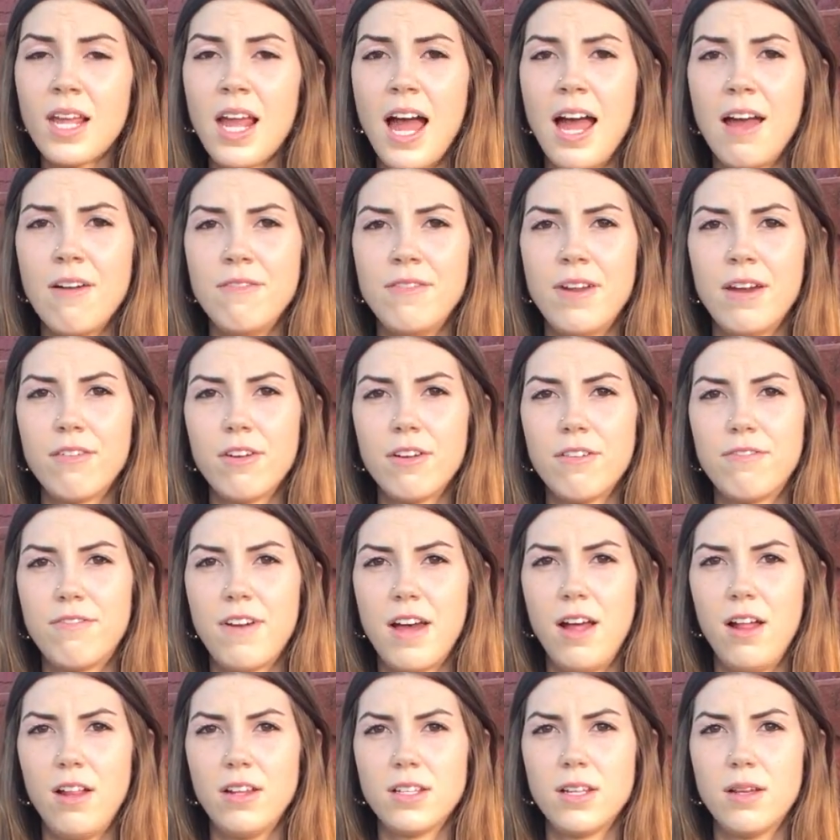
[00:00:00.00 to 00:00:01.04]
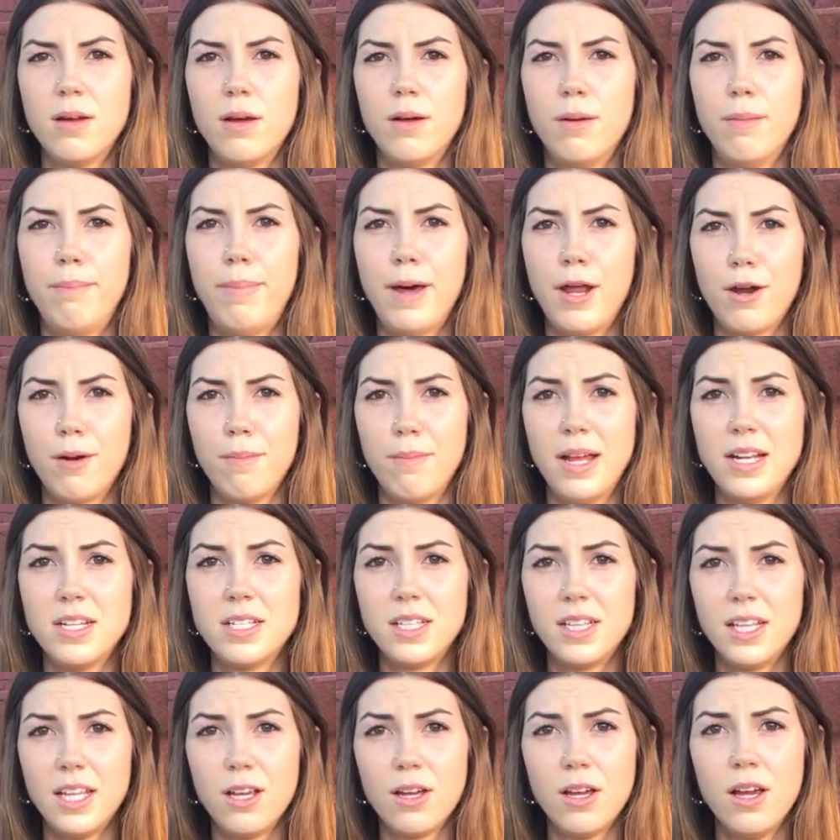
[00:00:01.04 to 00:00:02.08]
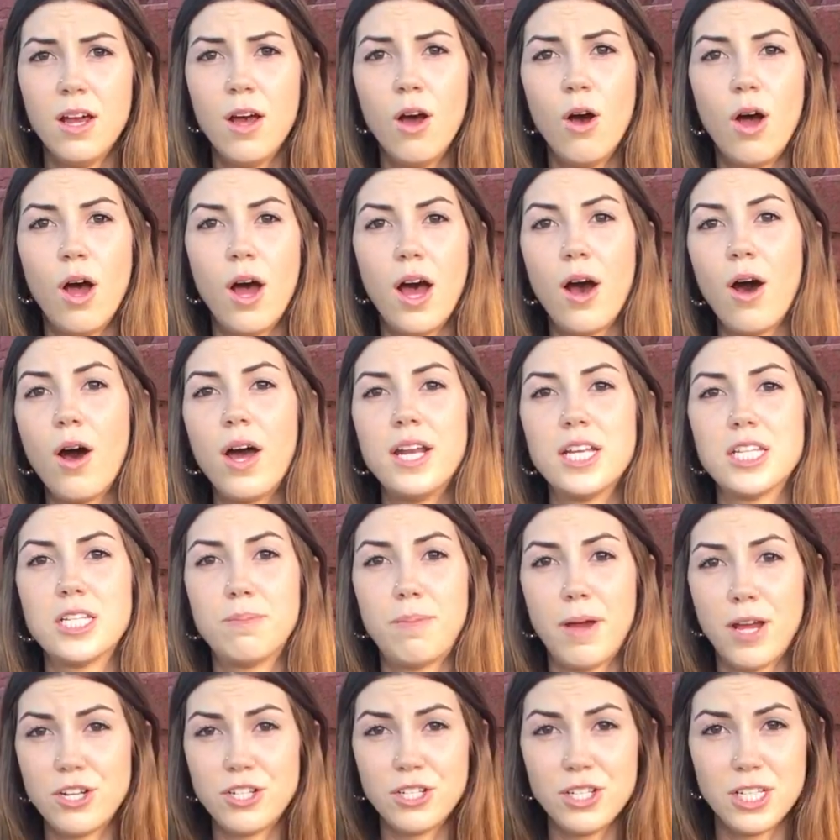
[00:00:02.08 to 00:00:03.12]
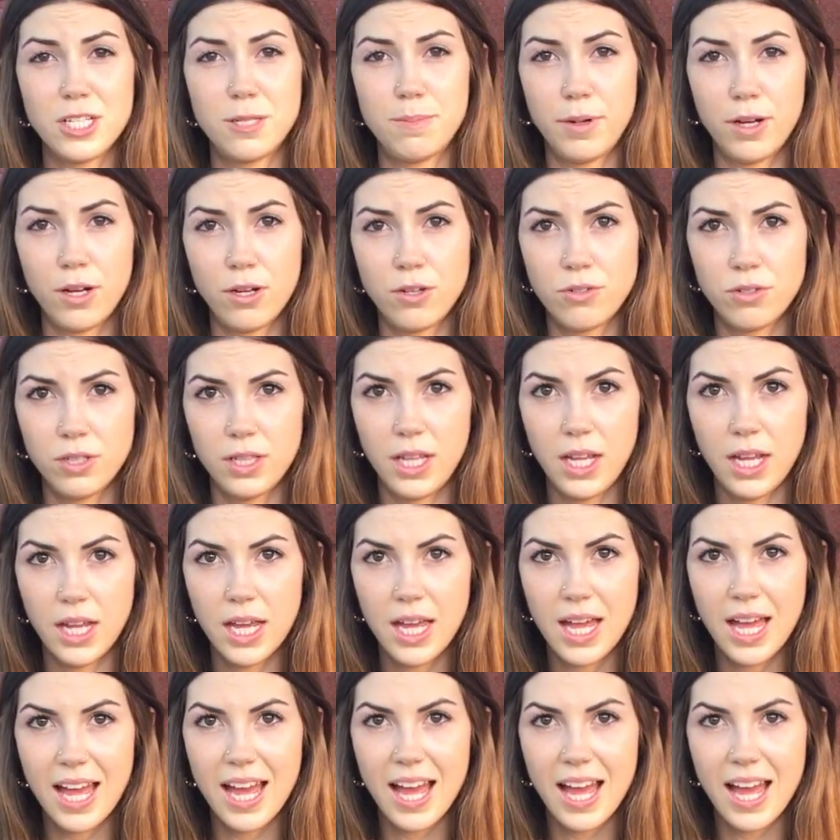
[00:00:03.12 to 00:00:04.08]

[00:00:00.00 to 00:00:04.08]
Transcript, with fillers: I've never felt better mentally and especially spiritually.